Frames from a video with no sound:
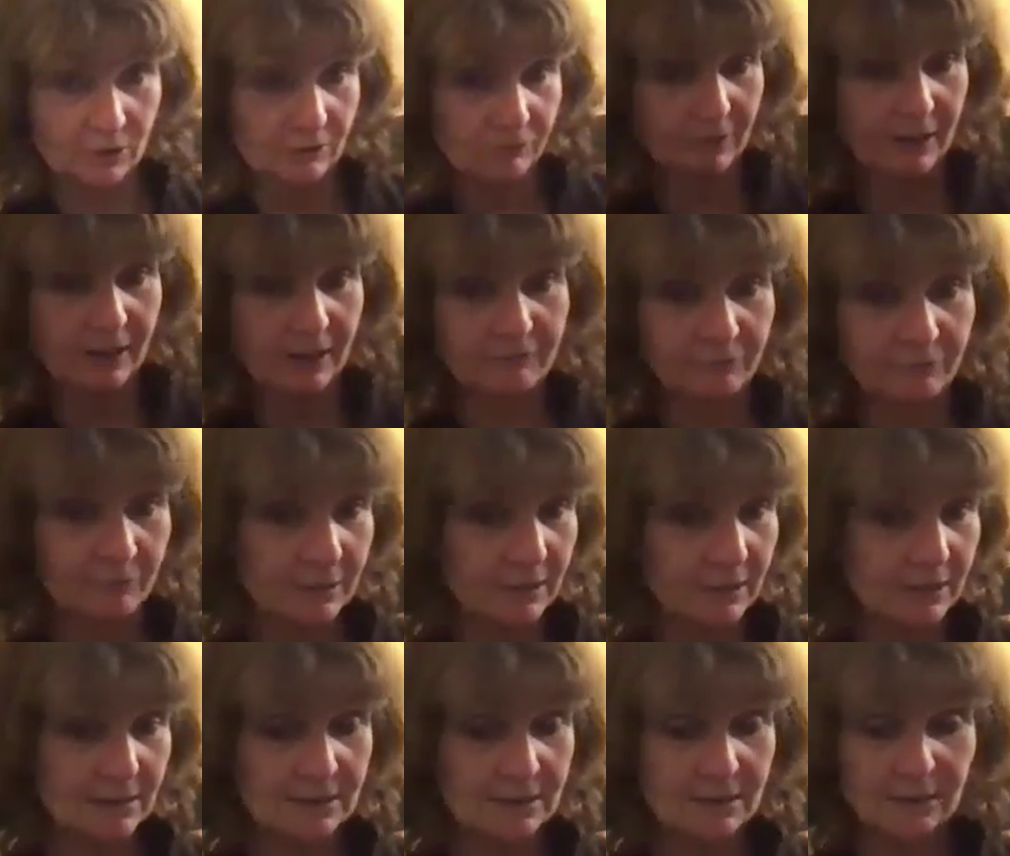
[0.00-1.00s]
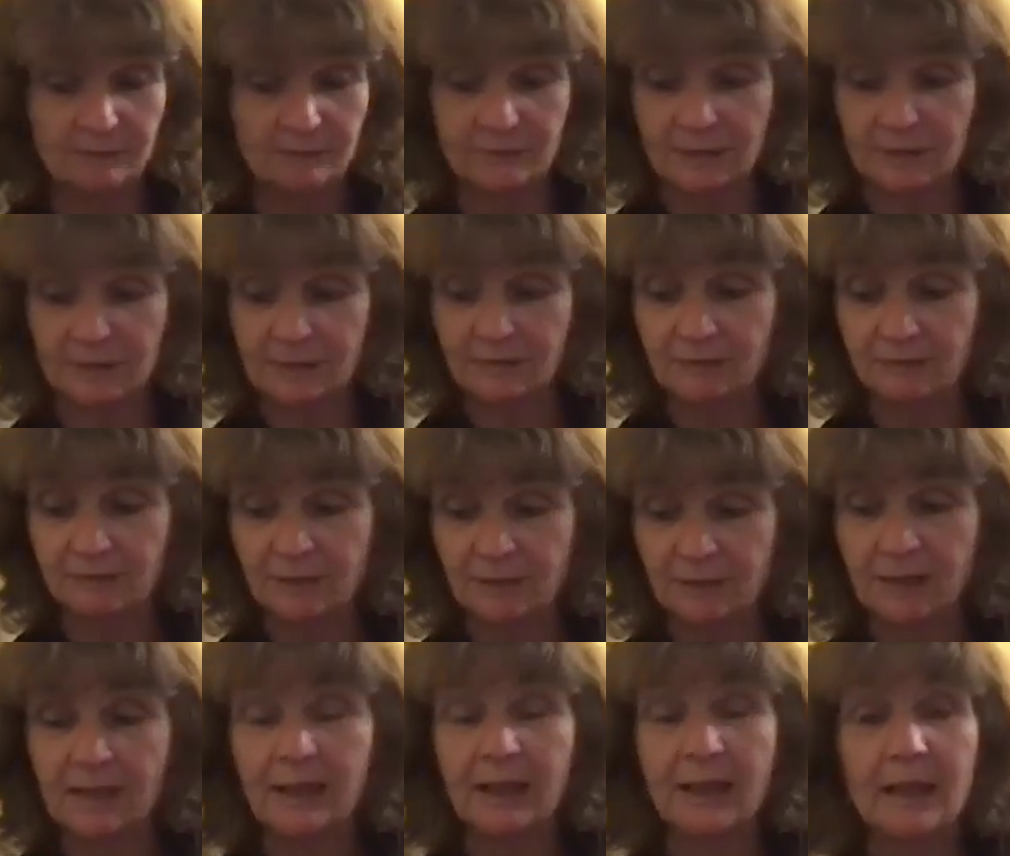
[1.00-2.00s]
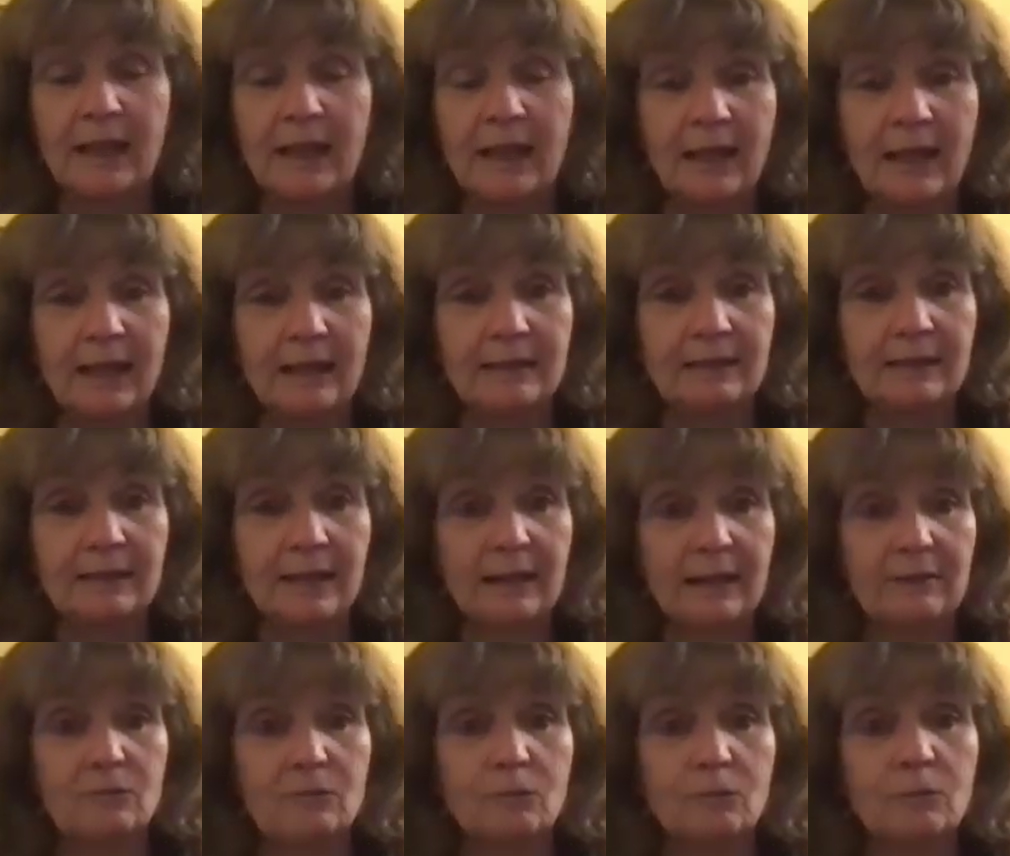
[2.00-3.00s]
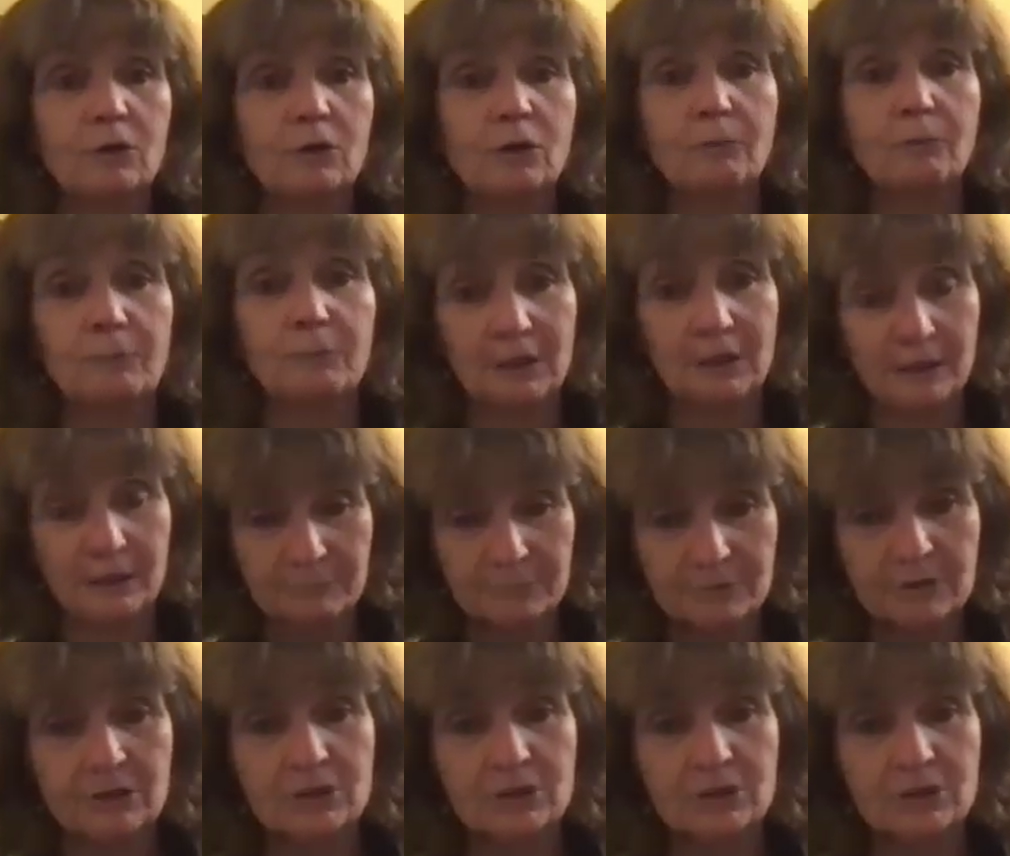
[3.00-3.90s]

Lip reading: 35 minutes of the evening, and then we'll open it up